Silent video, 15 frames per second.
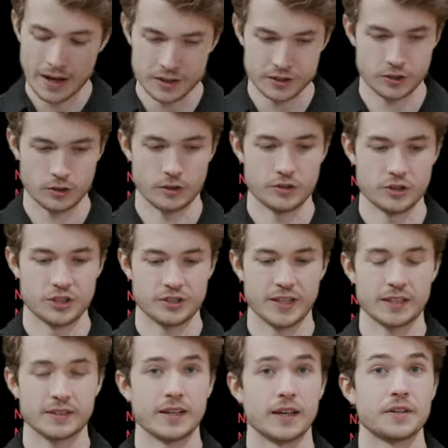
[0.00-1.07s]
enter, just
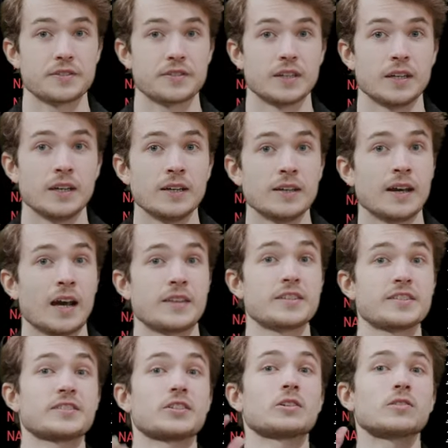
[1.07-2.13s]
like this. And
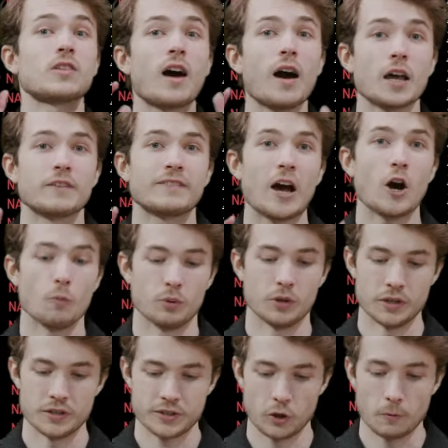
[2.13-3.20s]
this is a lot of
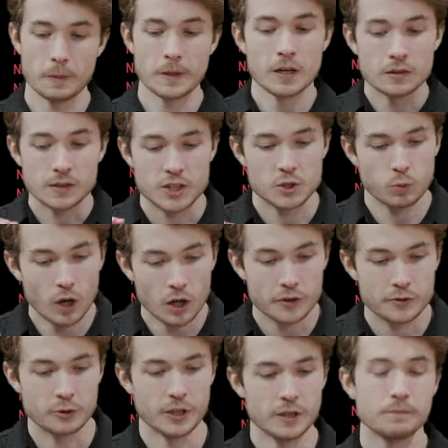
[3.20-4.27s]
output, so let's
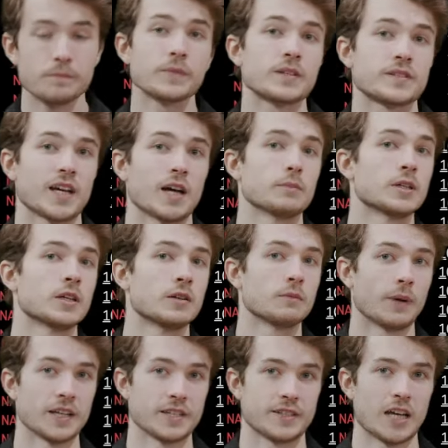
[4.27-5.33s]
walk through it step
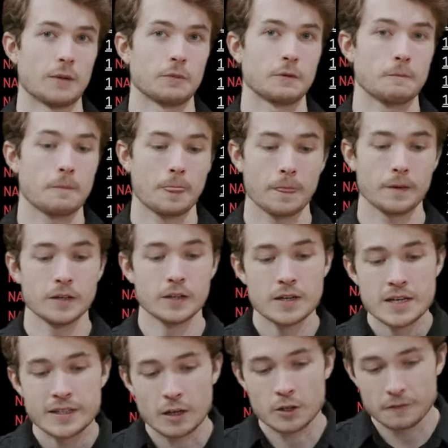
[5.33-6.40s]
by step.
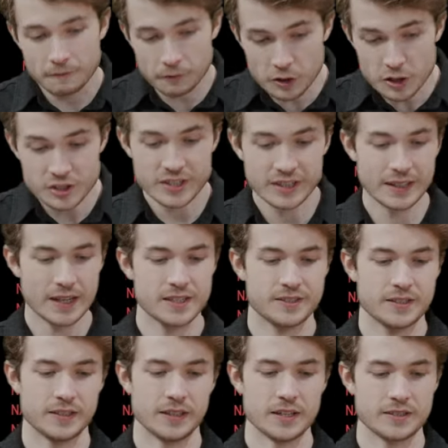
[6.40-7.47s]
Now, the first thing I
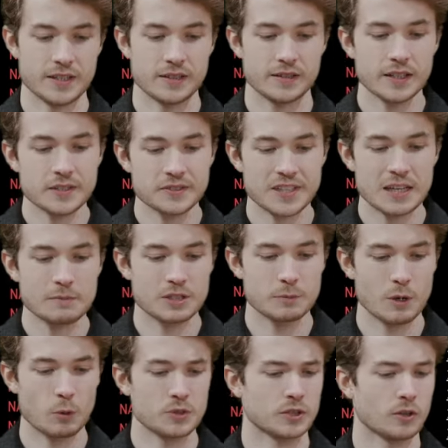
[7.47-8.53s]
see is that this seems to
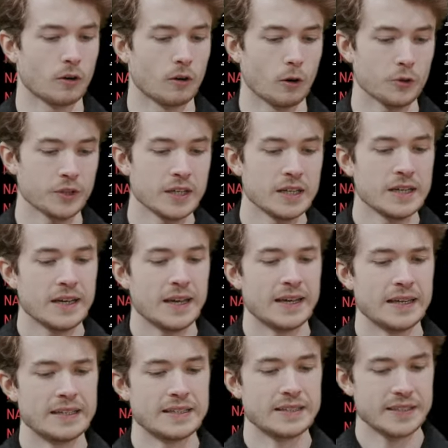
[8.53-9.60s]
be what's called
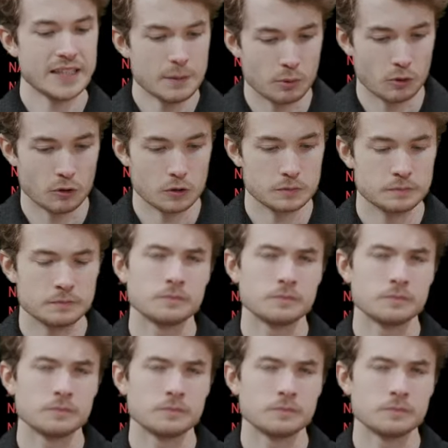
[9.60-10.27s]
a tibble.